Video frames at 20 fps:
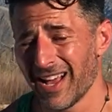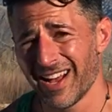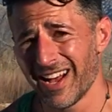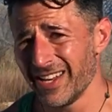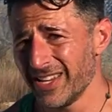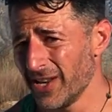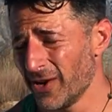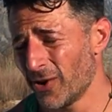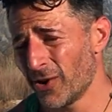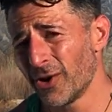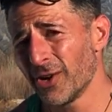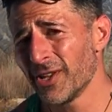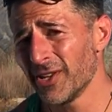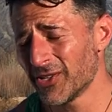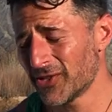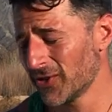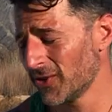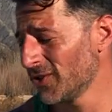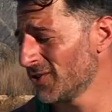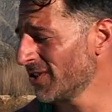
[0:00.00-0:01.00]
I need
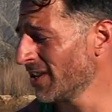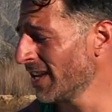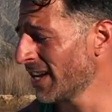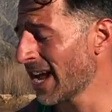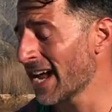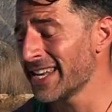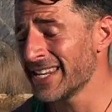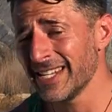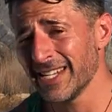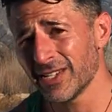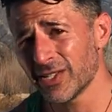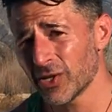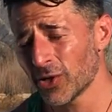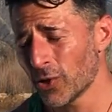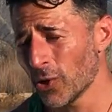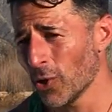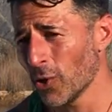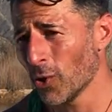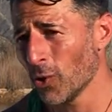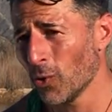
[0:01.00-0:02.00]
hernia surgery, and I need to
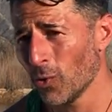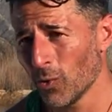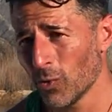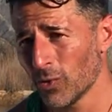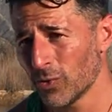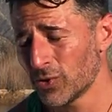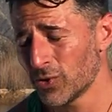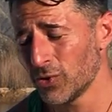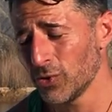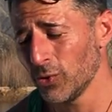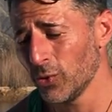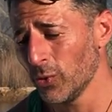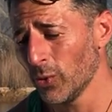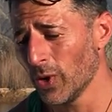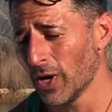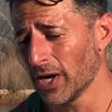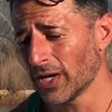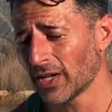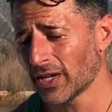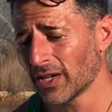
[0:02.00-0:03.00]
go
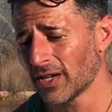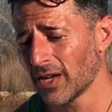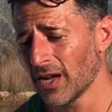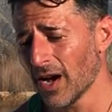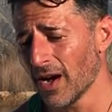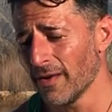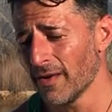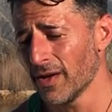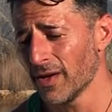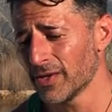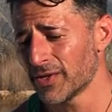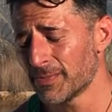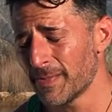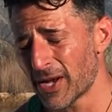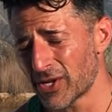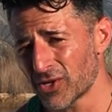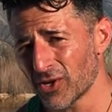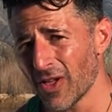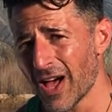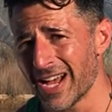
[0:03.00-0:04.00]
to a
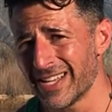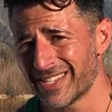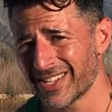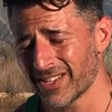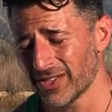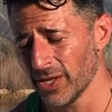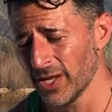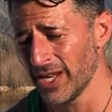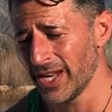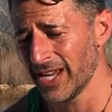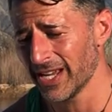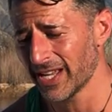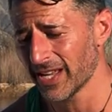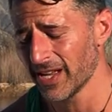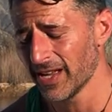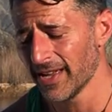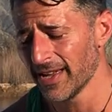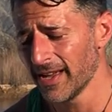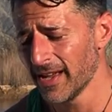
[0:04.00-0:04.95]
specialized clinic